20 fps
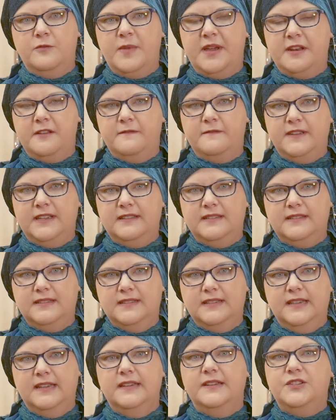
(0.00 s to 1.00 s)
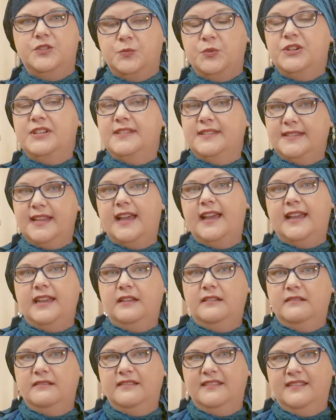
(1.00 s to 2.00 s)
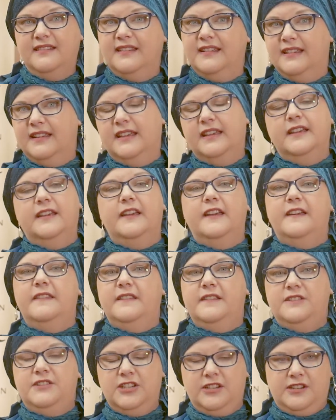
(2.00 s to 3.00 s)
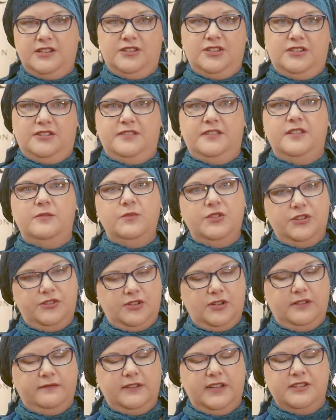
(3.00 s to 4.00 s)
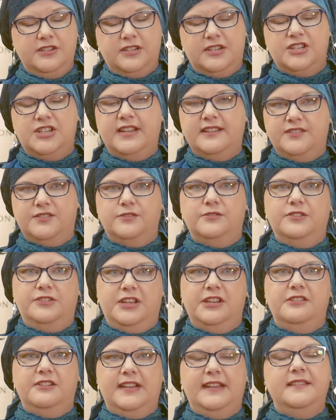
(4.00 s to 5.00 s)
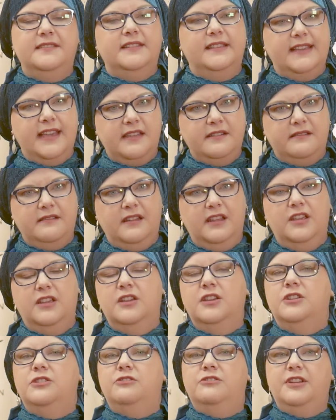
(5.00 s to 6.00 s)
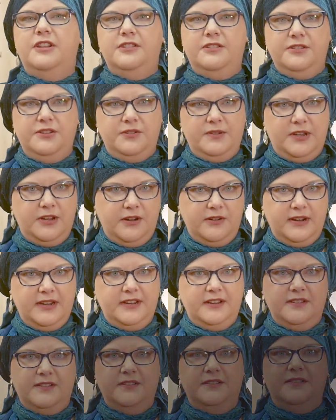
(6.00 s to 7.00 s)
benefits is put aside, and the administrative law judge has to look at your case again, you get a new hearing.